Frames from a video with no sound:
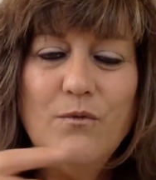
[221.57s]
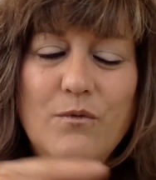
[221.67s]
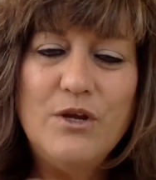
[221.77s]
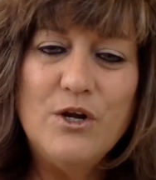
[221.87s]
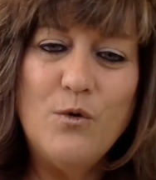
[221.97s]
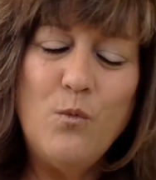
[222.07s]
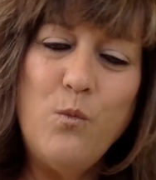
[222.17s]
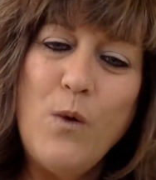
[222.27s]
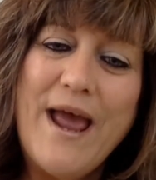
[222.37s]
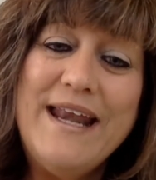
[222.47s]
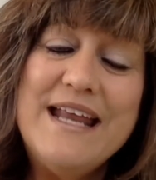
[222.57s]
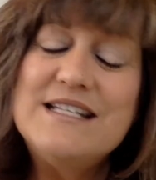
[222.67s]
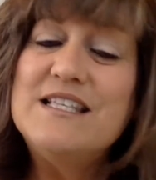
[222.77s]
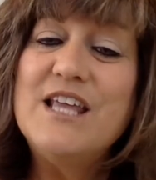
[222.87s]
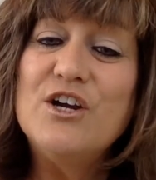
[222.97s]
when
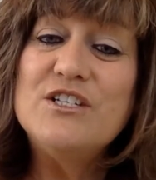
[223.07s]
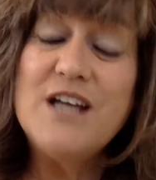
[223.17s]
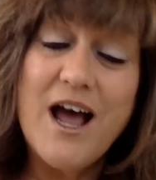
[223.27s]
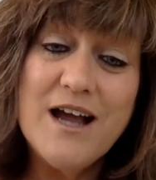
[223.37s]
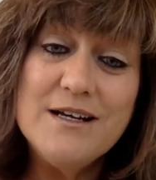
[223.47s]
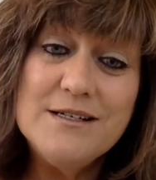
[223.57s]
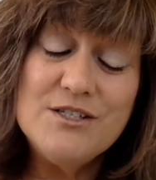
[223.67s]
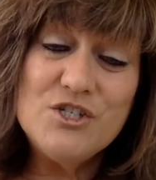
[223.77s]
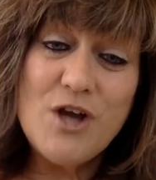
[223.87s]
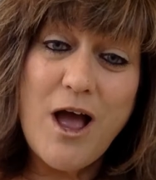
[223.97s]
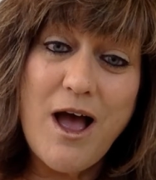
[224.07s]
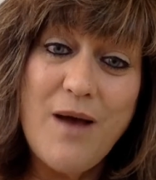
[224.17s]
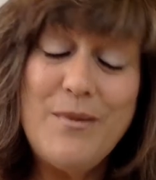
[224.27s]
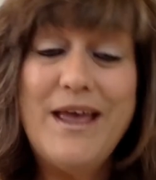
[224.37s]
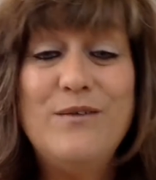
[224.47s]
it's their tongue's
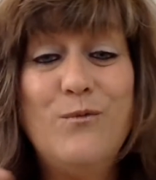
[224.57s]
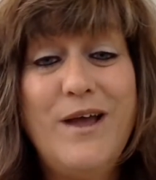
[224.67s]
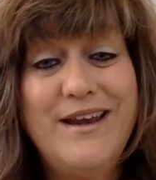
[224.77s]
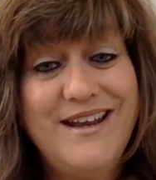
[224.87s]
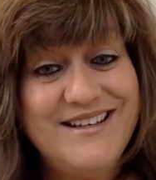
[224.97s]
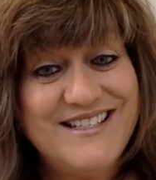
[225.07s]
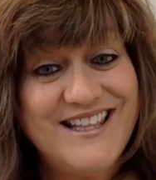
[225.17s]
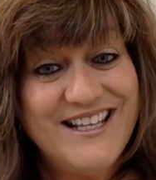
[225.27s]
job and when it's